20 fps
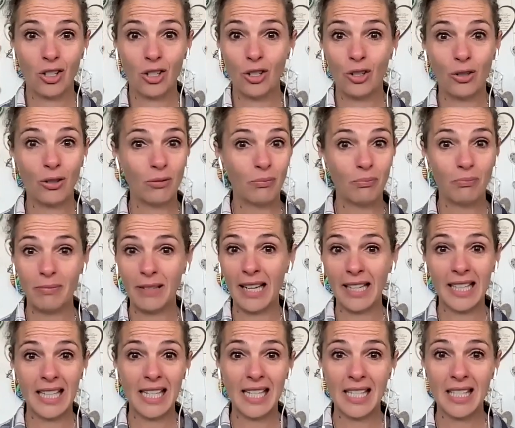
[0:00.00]
to you
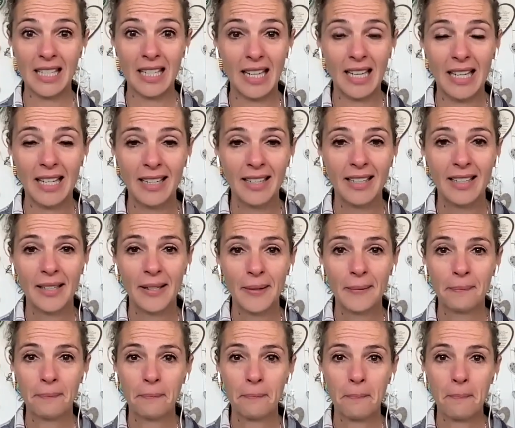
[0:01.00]
like yesterday,
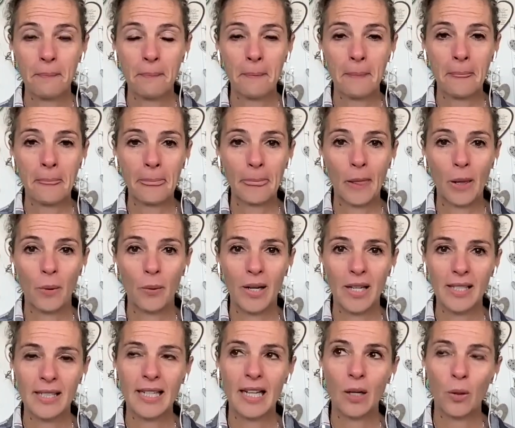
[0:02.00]

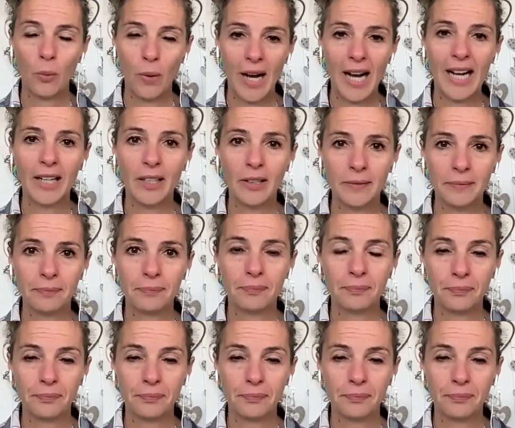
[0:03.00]
where I was like, wow,